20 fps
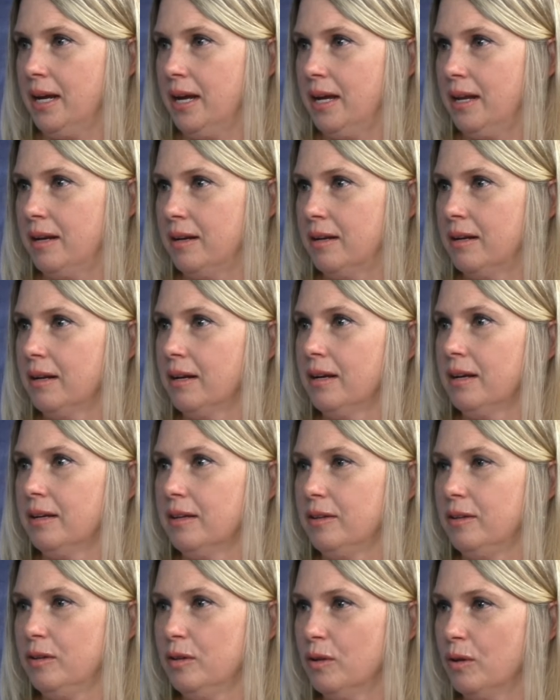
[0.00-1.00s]
and
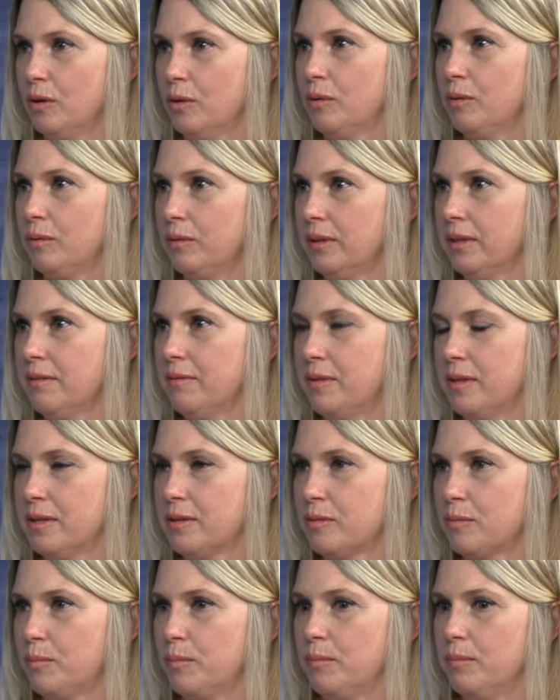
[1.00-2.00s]
you know, live
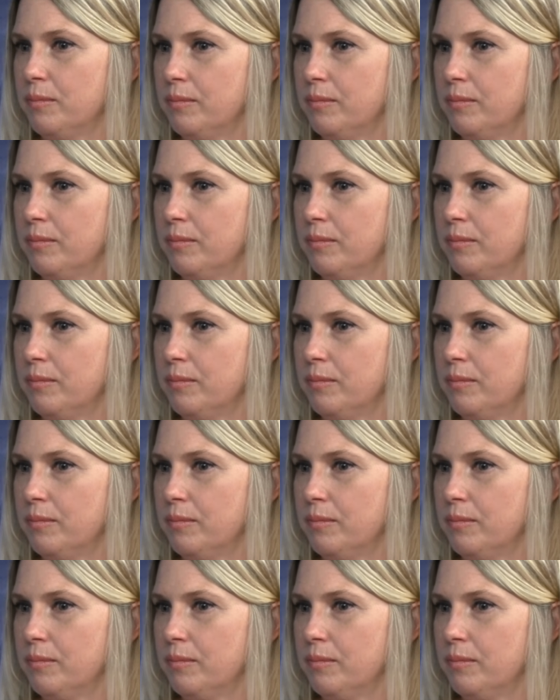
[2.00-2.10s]
this